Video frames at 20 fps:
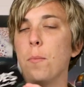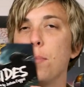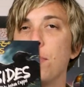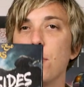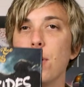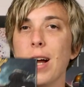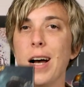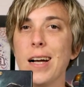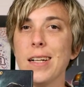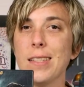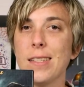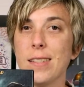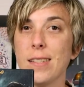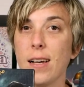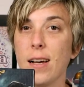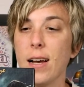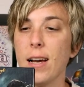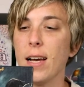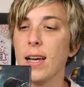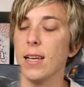
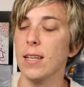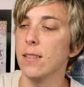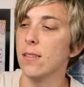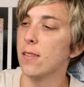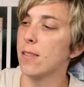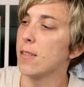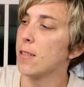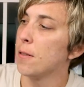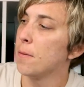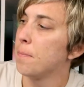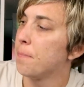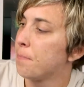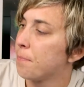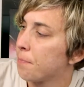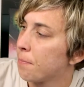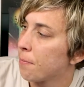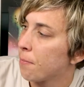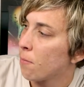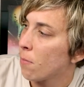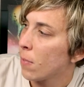Broadsides.
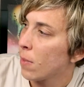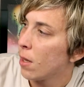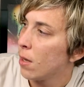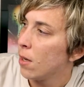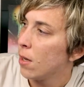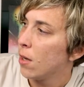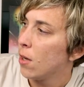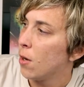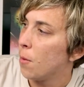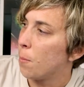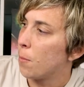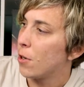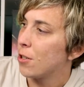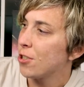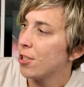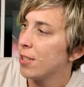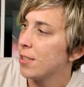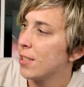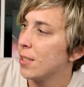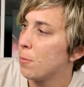
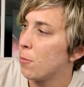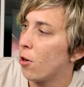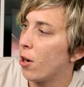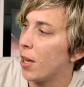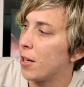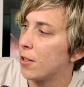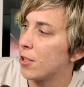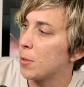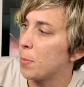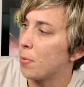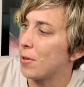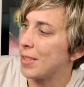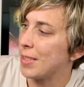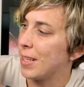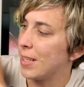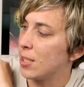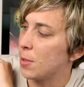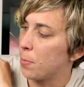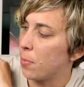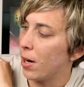Merchants and Marauders
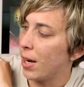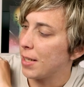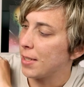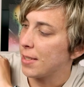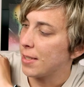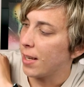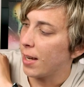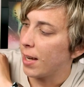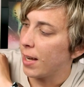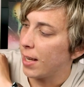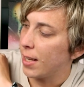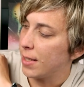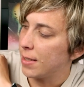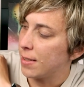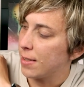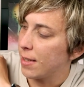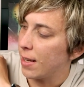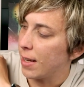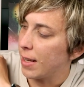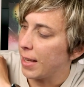presents
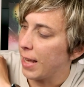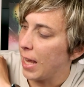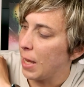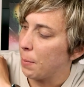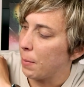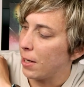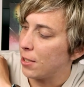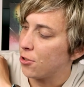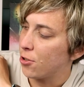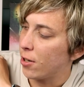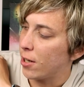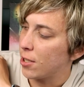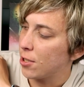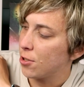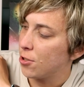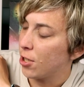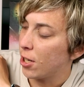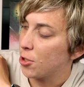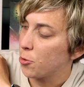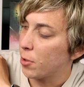Broadsides, a game by
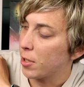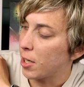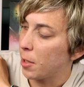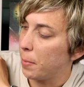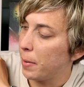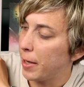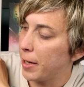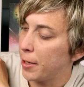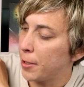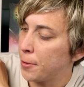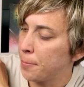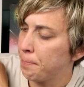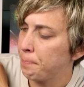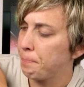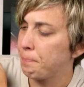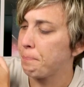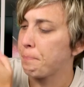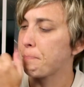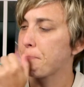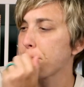Joshua Capel.
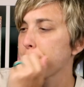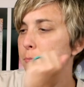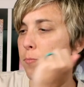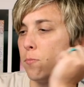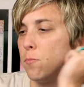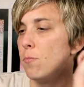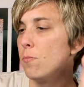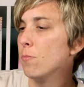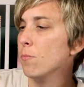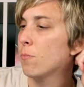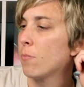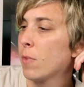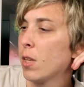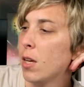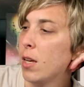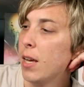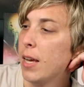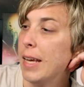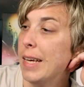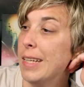
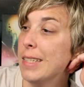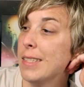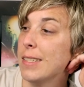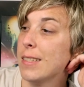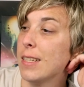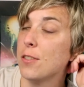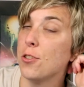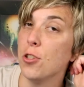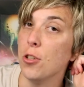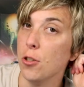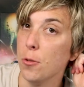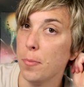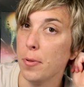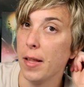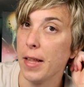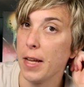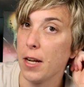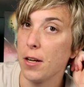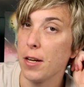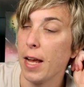This is a
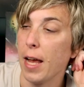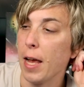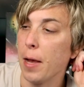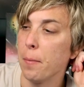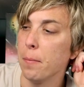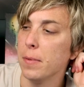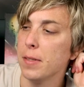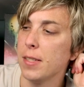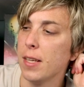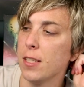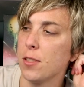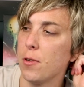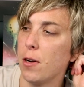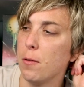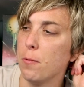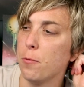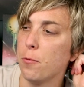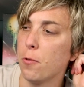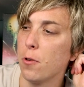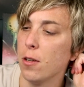2-player game. It says
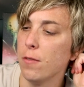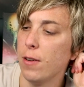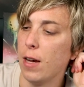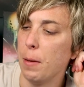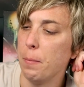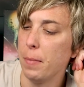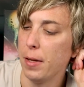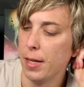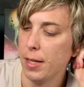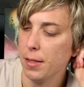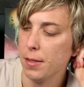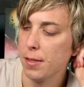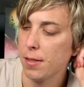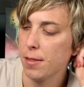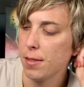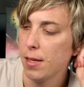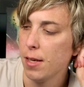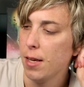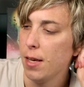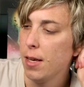around 45
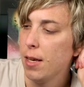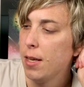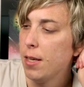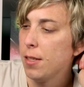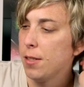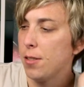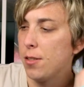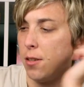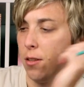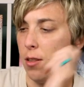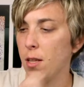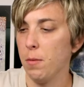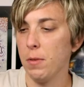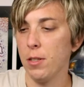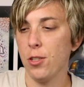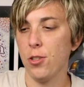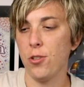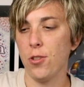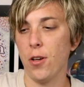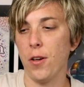minutes. So let
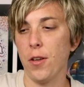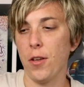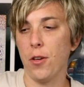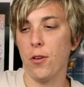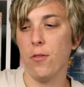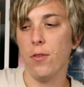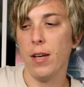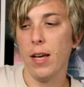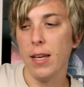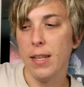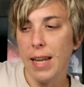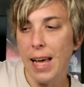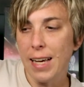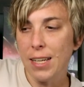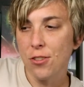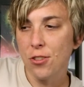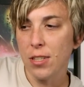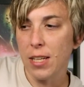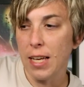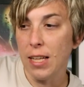me show you.
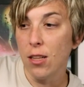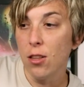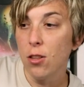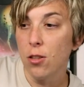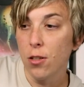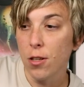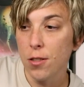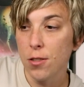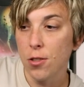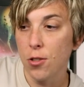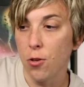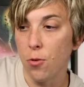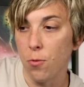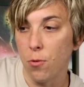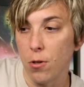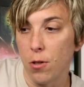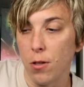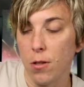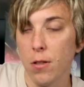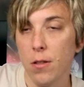It looks
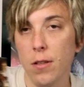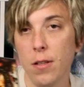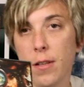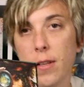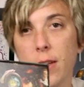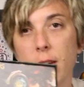cool.